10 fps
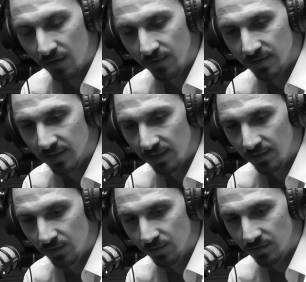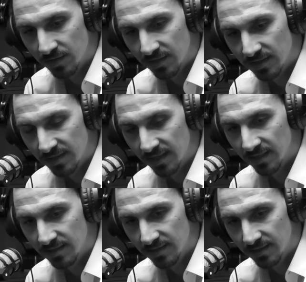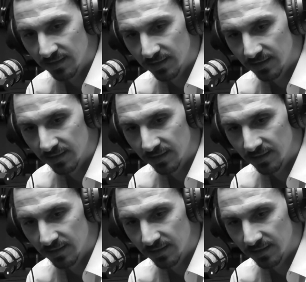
obviously news sells.